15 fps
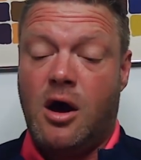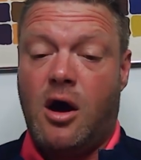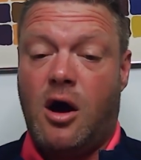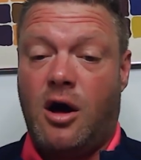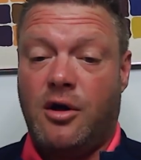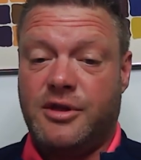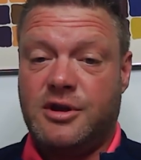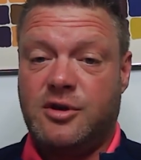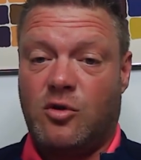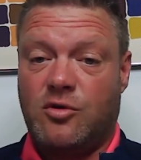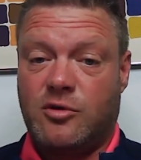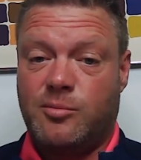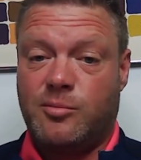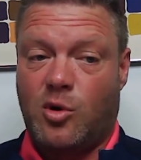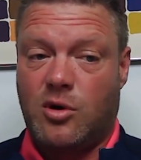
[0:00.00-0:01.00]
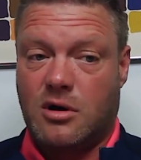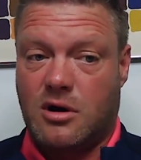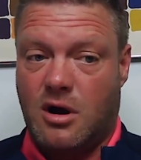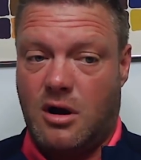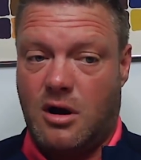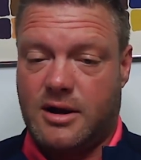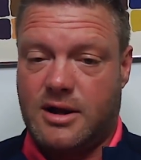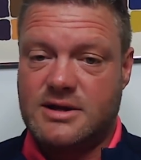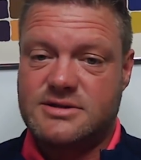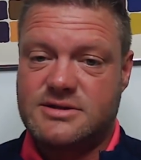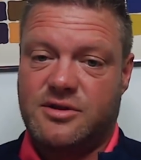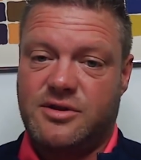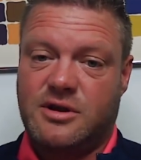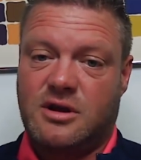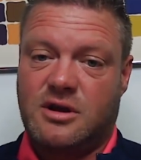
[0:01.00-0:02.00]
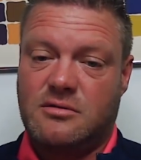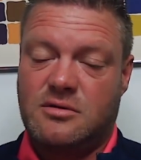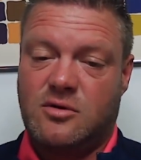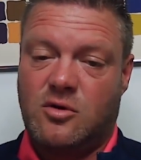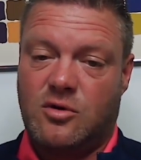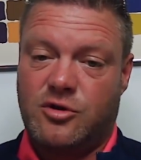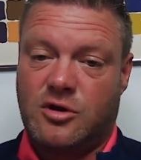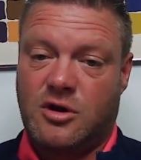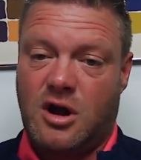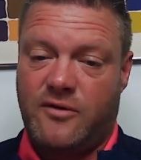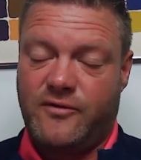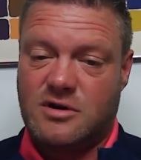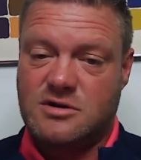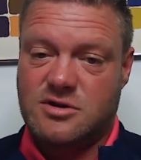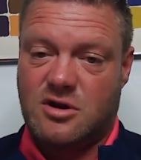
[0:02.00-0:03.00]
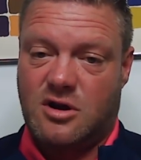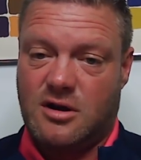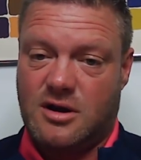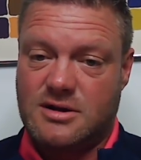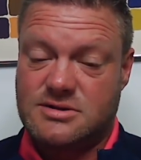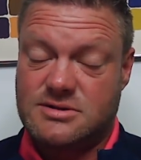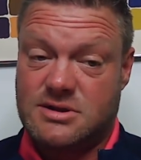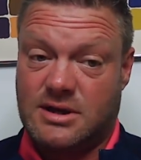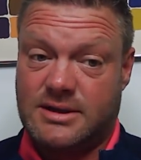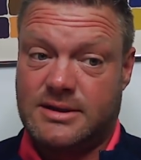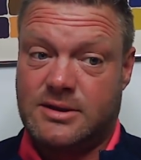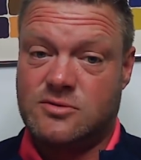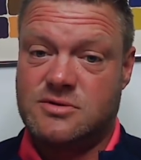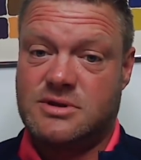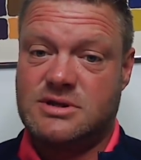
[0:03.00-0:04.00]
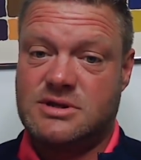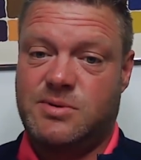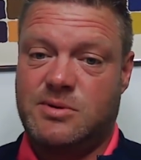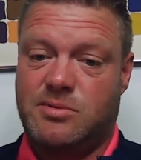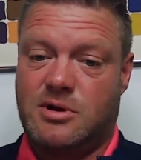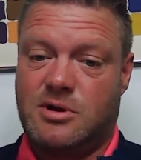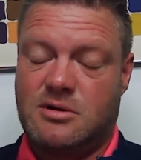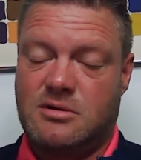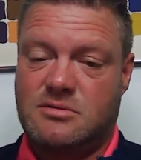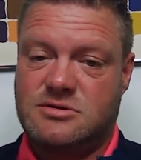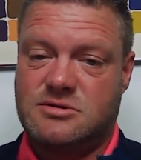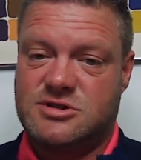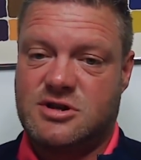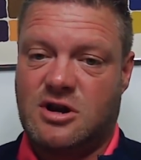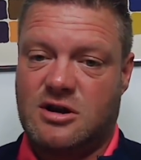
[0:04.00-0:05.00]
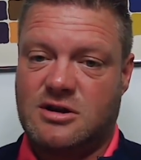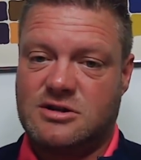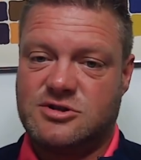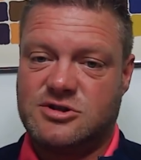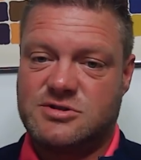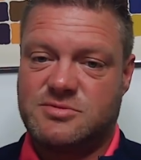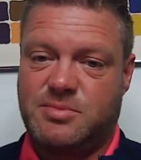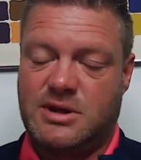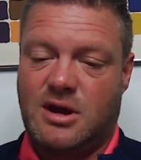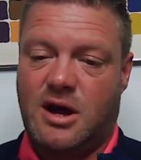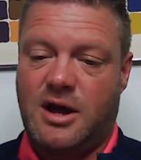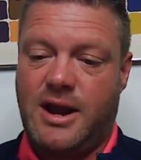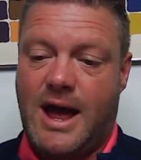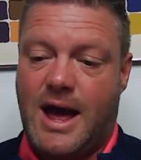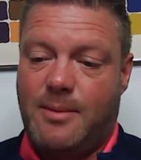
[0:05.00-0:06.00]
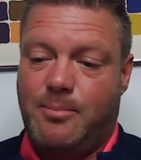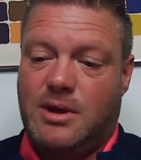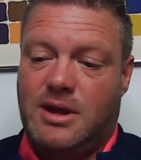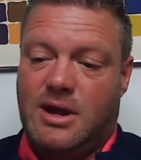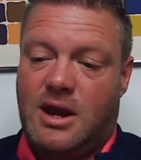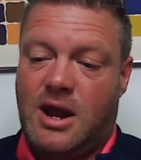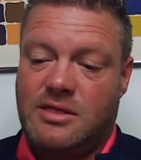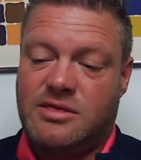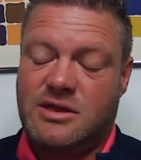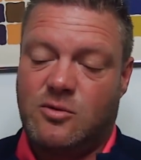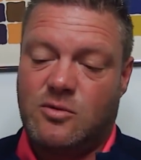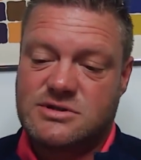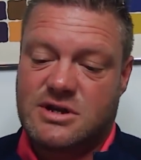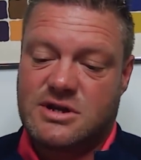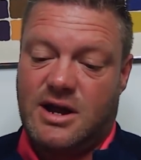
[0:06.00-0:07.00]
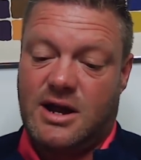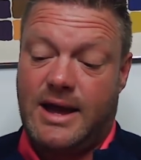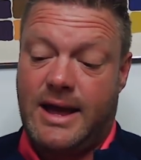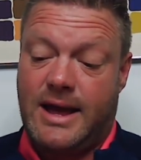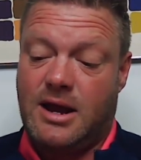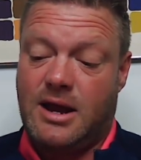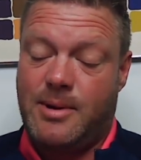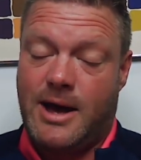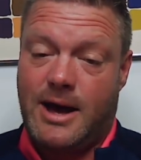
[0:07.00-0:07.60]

all the Northern Border Caucus, all the Northern Governors Caucus, like th- these people are starting to just be unhappy. And I think what's going to end up